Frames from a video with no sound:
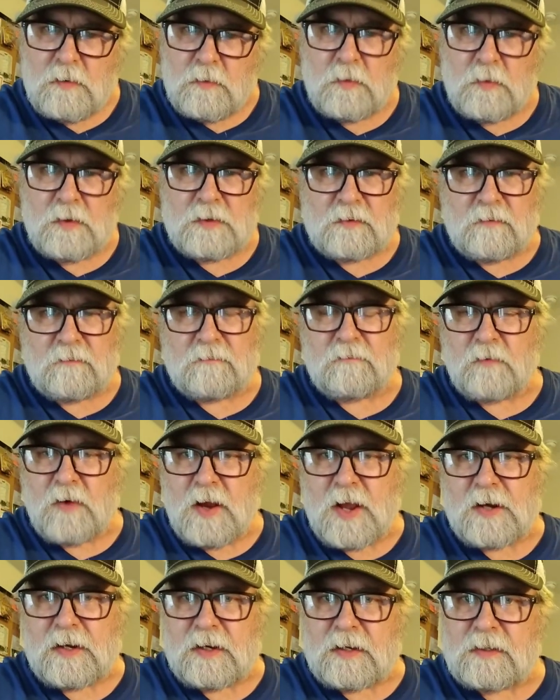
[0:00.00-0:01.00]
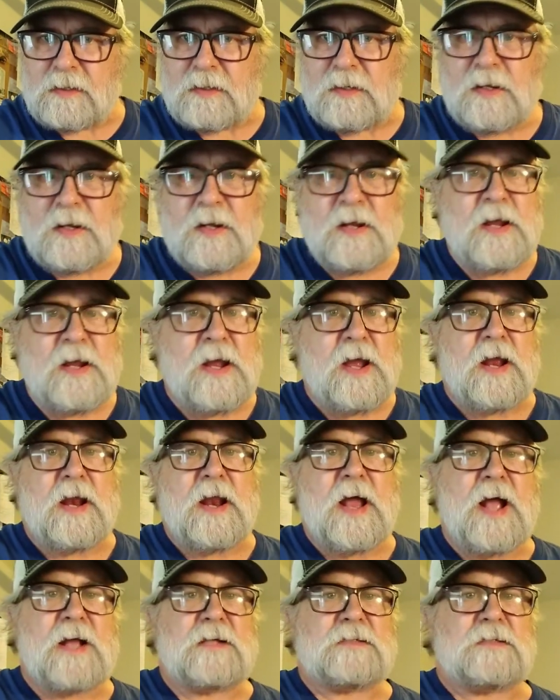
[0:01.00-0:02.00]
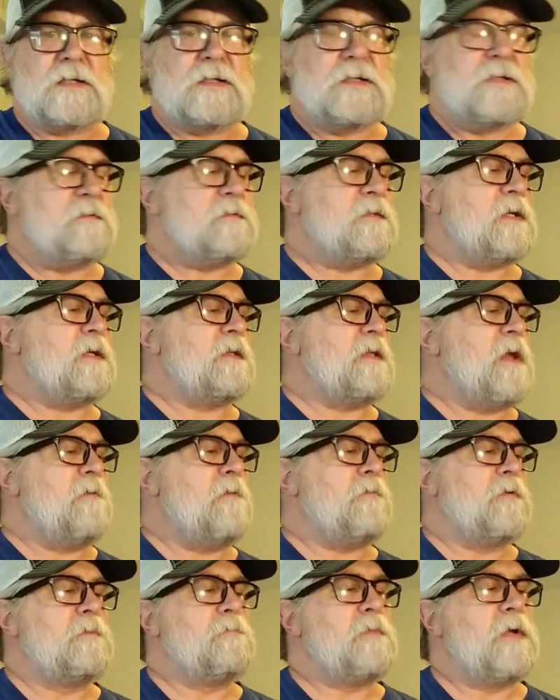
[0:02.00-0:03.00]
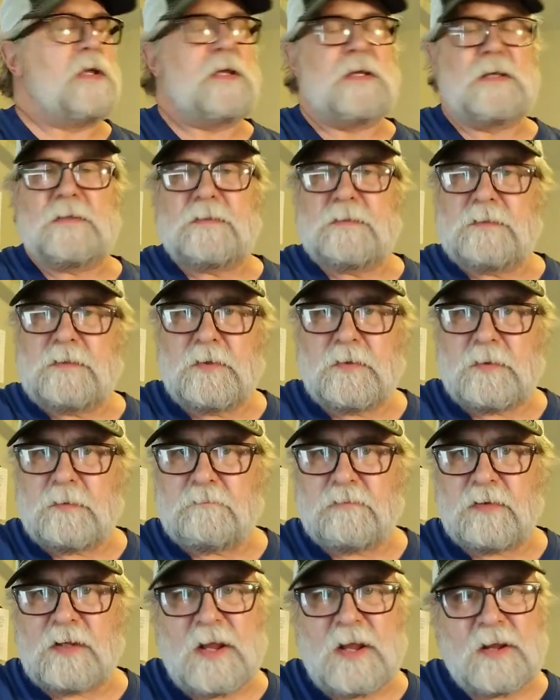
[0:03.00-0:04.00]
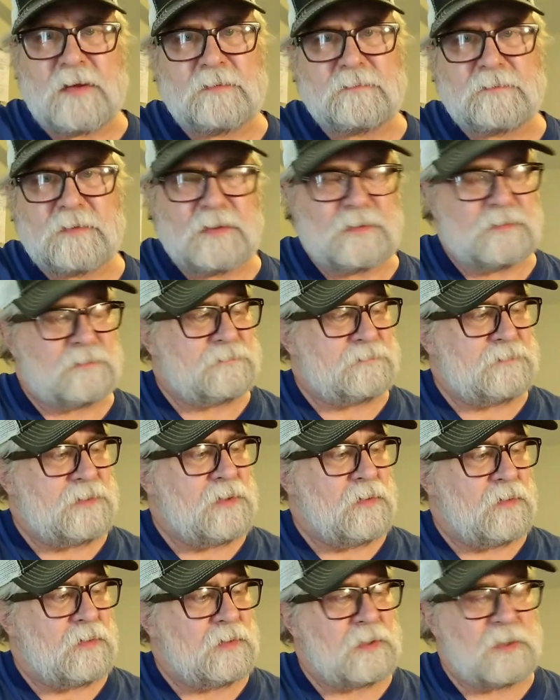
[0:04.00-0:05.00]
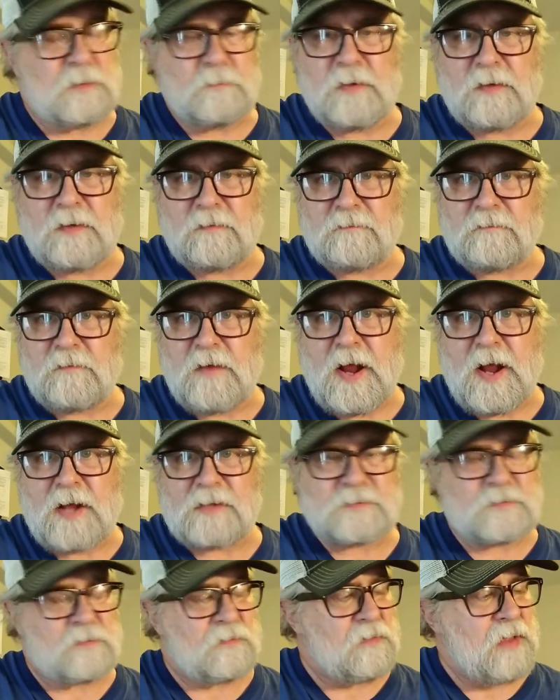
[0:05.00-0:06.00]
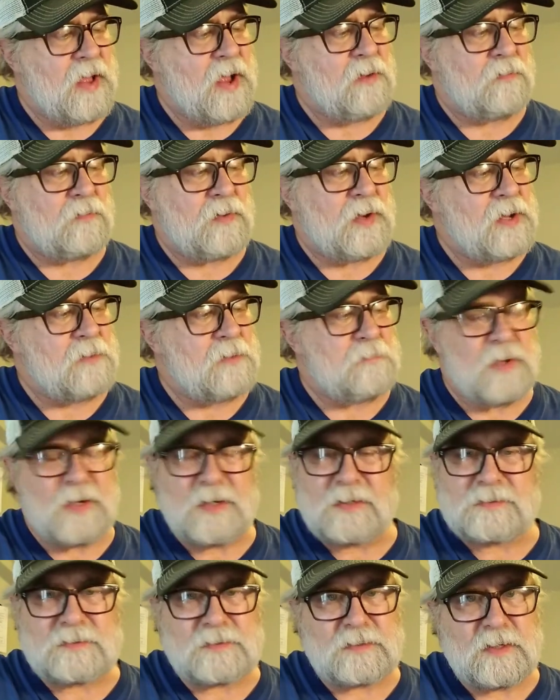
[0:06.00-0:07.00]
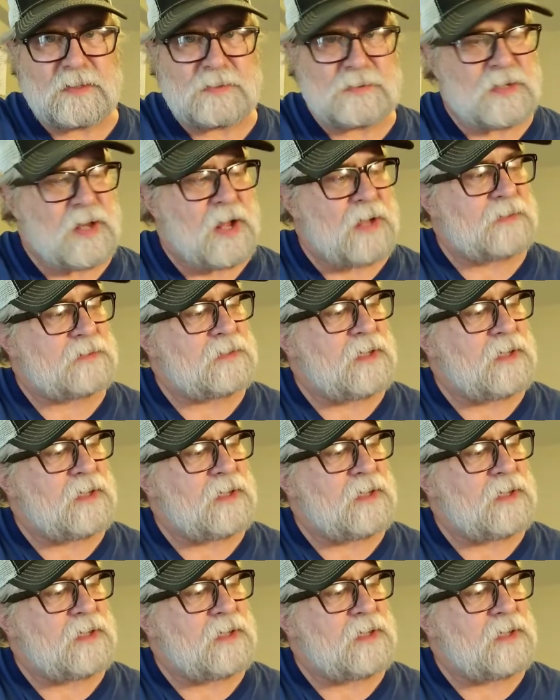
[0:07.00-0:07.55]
you're fretting, and actually you think that would be, you could play a little bit faster that way, but it's not